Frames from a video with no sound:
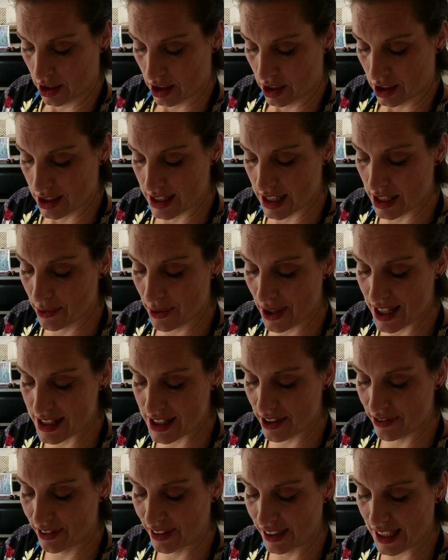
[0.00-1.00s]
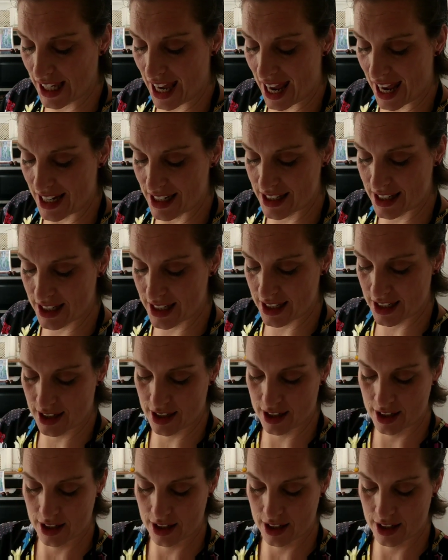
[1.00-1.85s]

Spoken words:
because otherwise I forget.